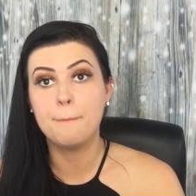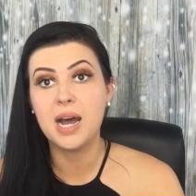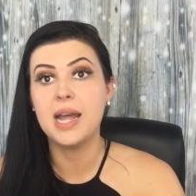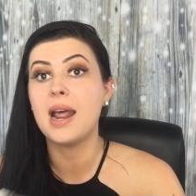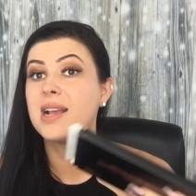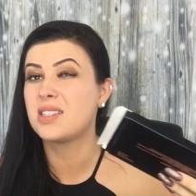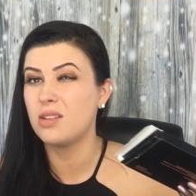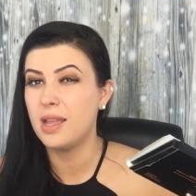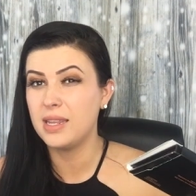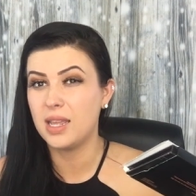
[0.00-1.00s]
But I
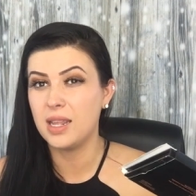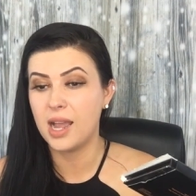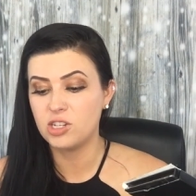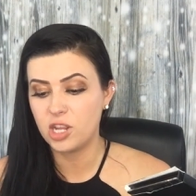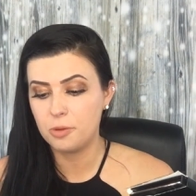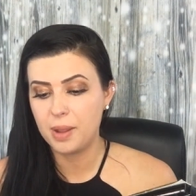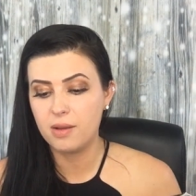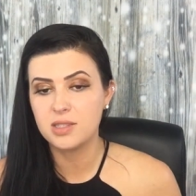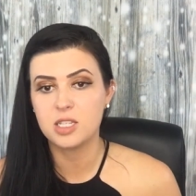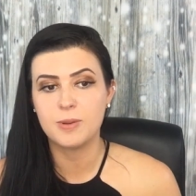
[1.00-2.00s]
still like getting eyeshadow
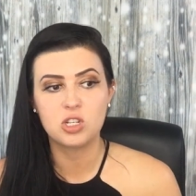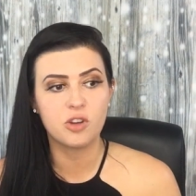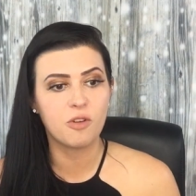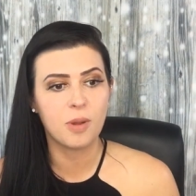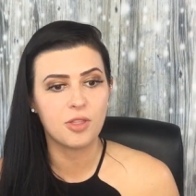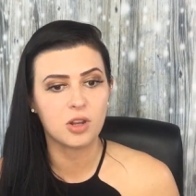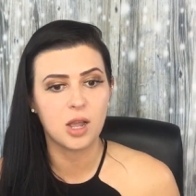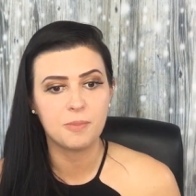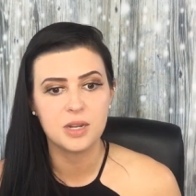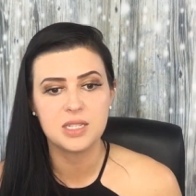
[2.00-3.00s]
palettes, especially from other
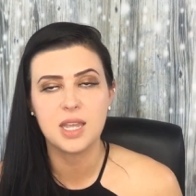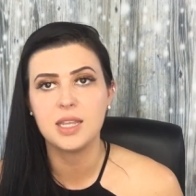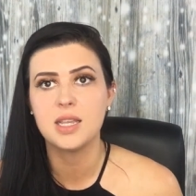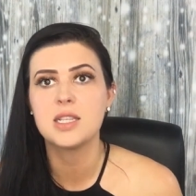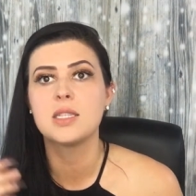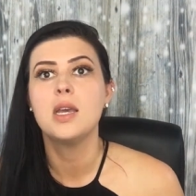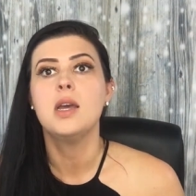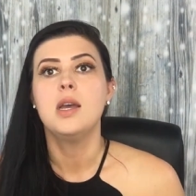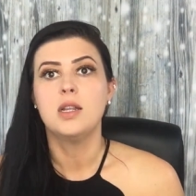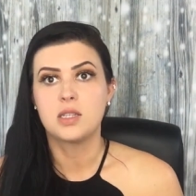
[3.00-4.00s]
companies like this,
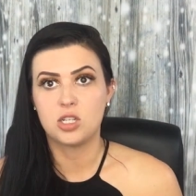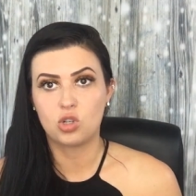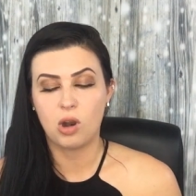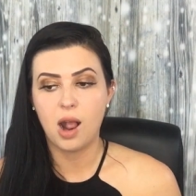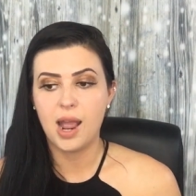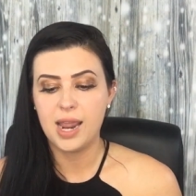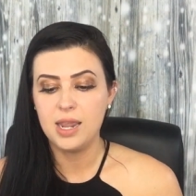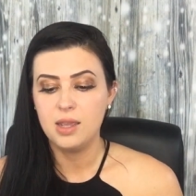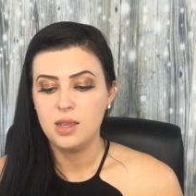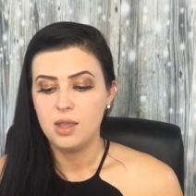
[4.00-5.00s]
to
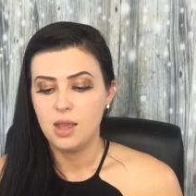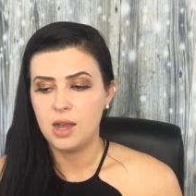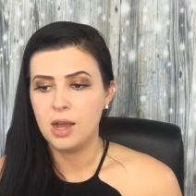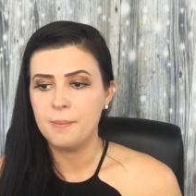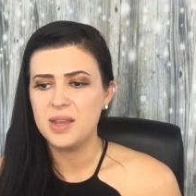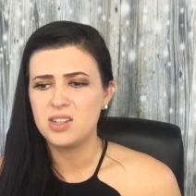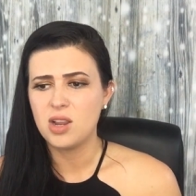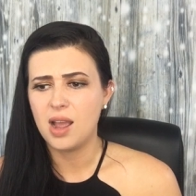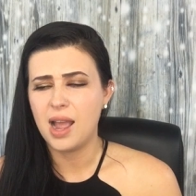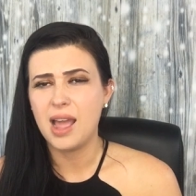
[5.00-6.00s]
try. Um, it,
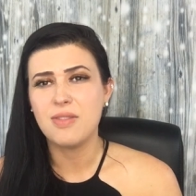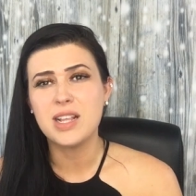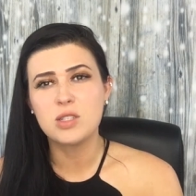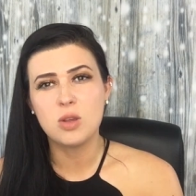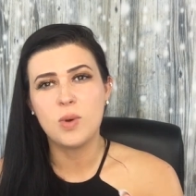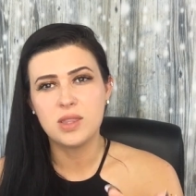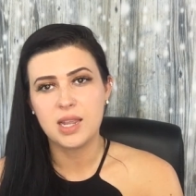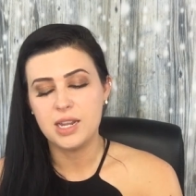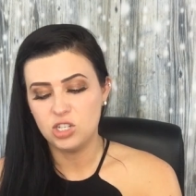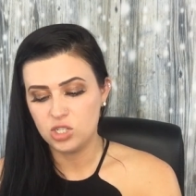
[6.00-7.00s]
that's the one
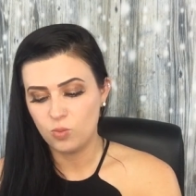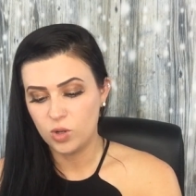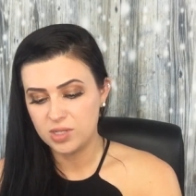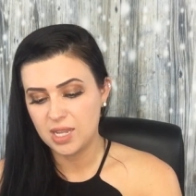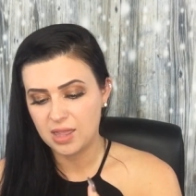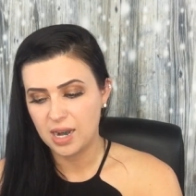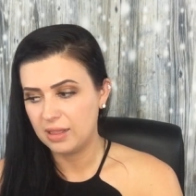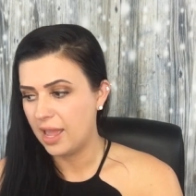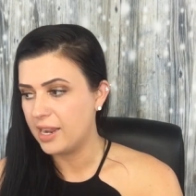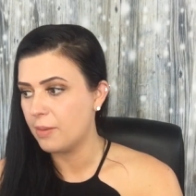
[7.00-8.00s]
thing I will say that I
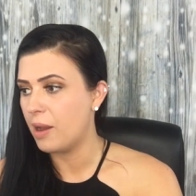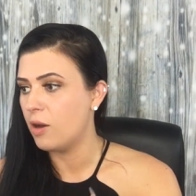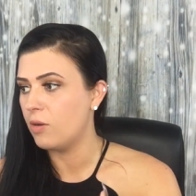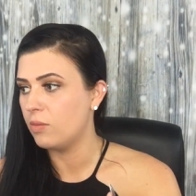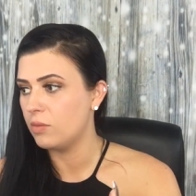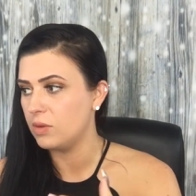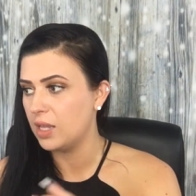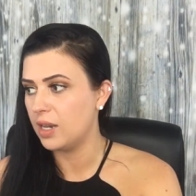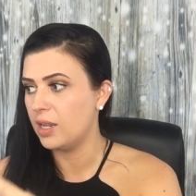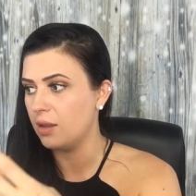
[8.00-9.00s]
like about
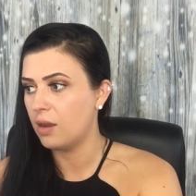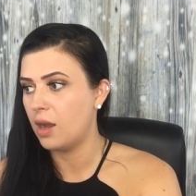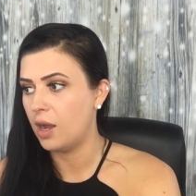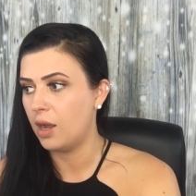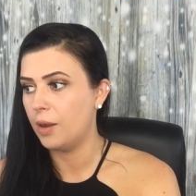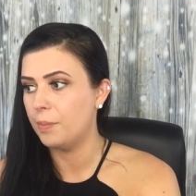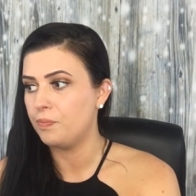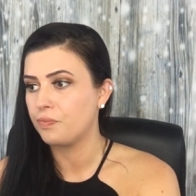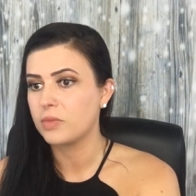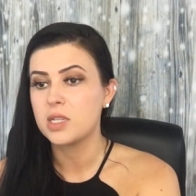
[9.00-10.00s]
getting,
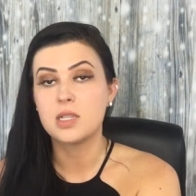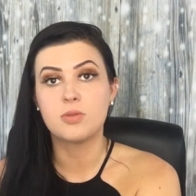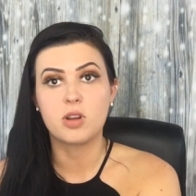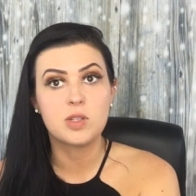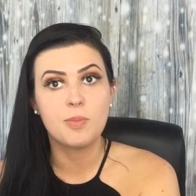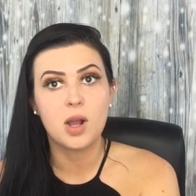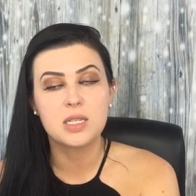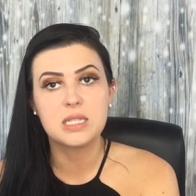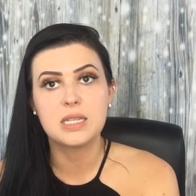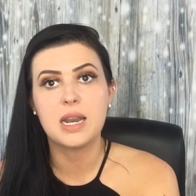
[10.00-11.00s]
um, subscription
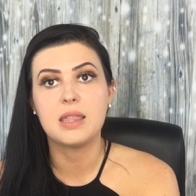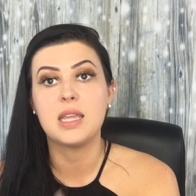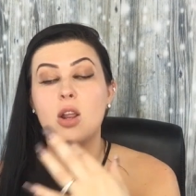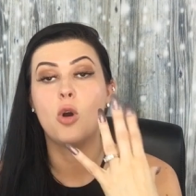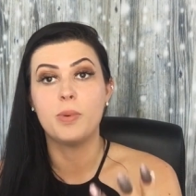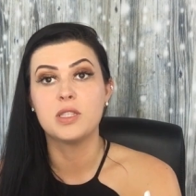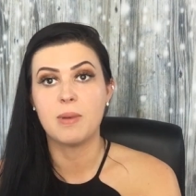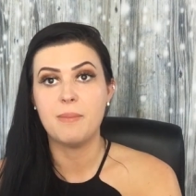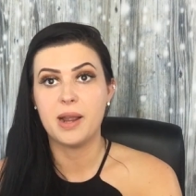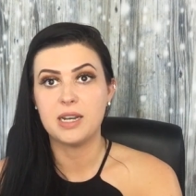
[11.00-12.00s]
boxes in. I think it opens
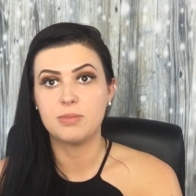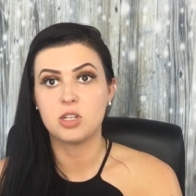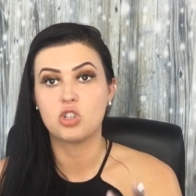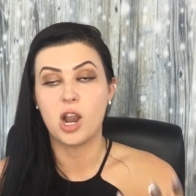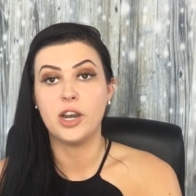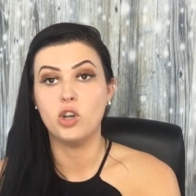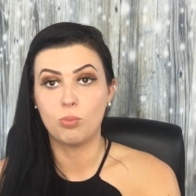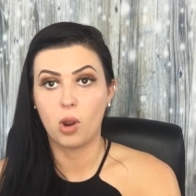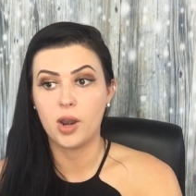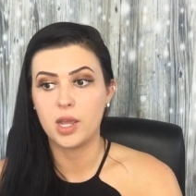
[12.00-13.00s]
my mind up to trying new
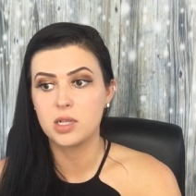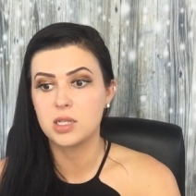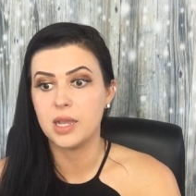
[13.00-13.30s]
products.